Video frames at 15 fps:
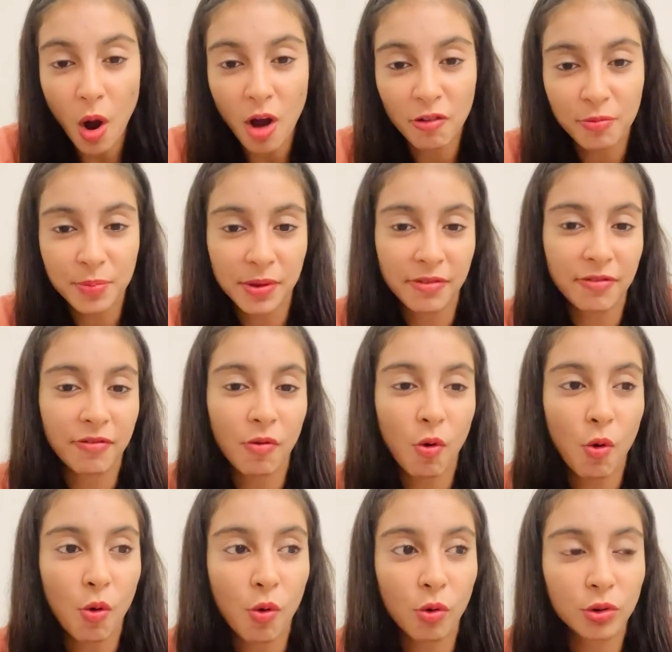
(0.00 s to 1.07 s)
of
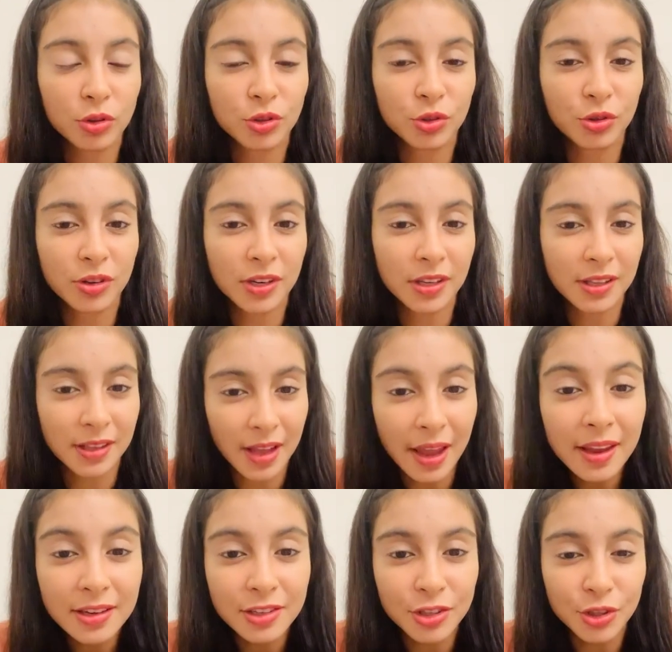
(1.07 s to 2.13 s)
before to
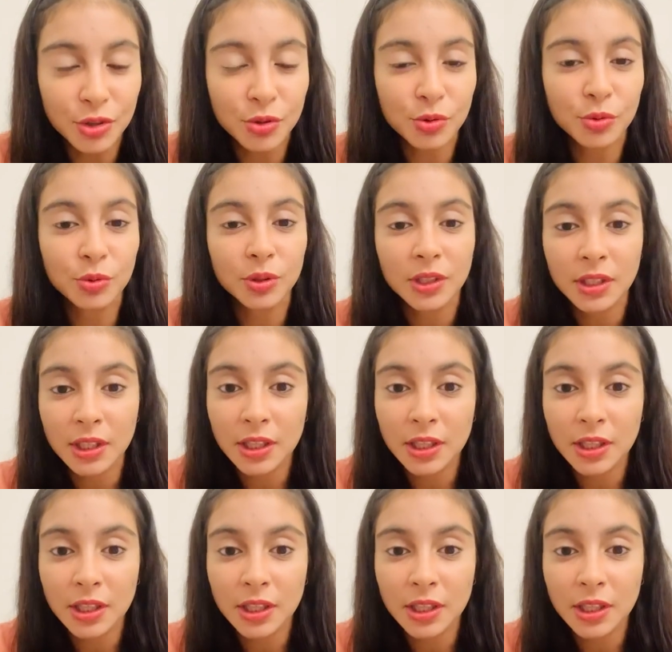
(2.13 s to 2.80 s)
create new